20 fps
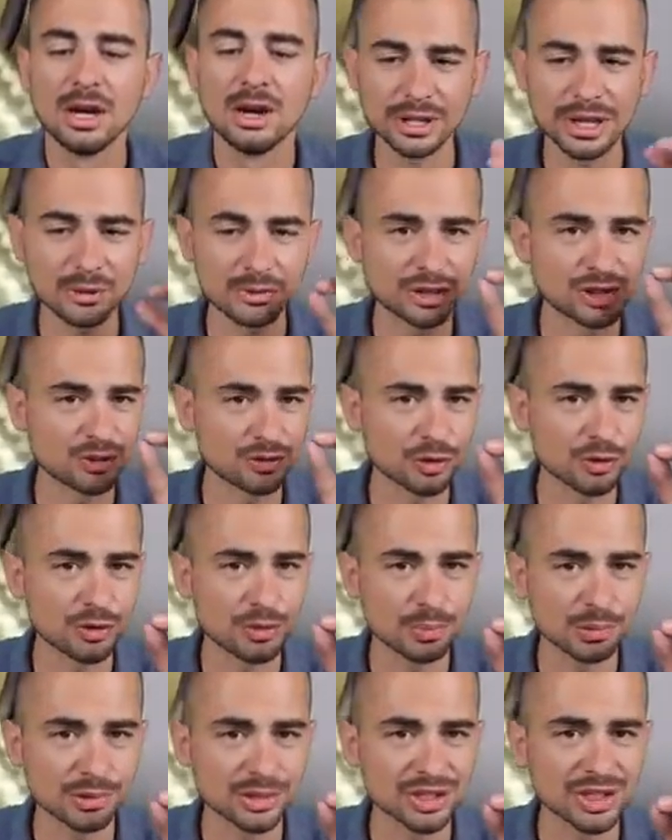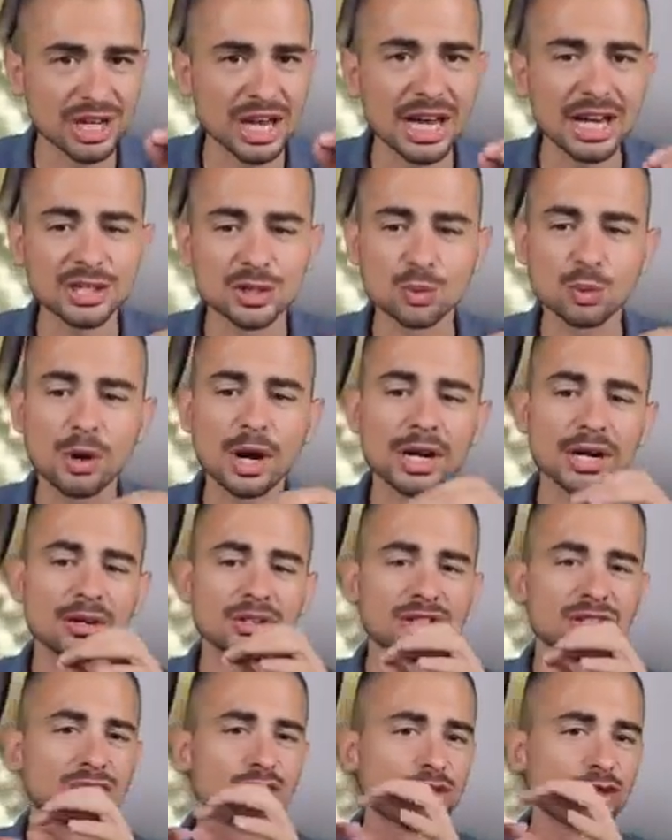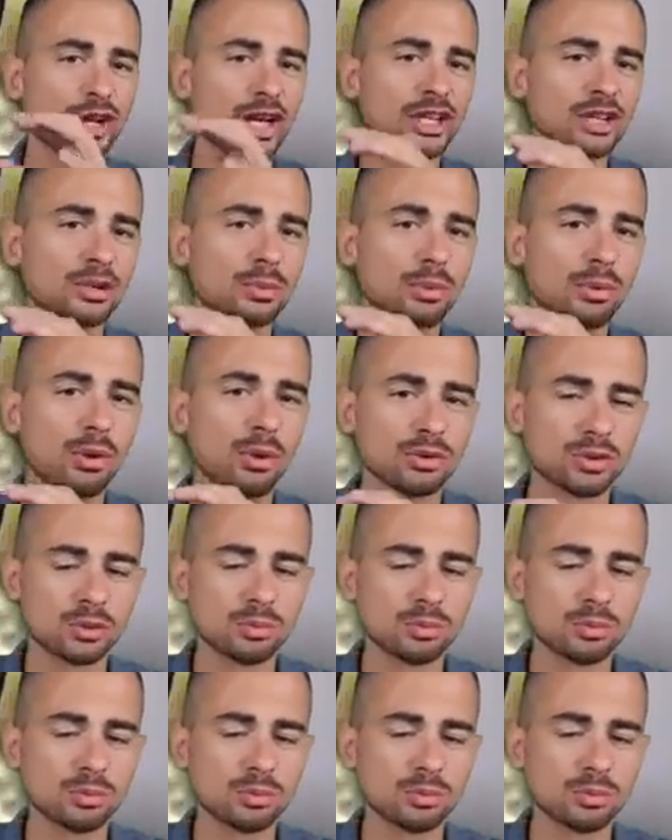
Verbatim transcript: Now he's very precise. Why? Because it's flying the ball.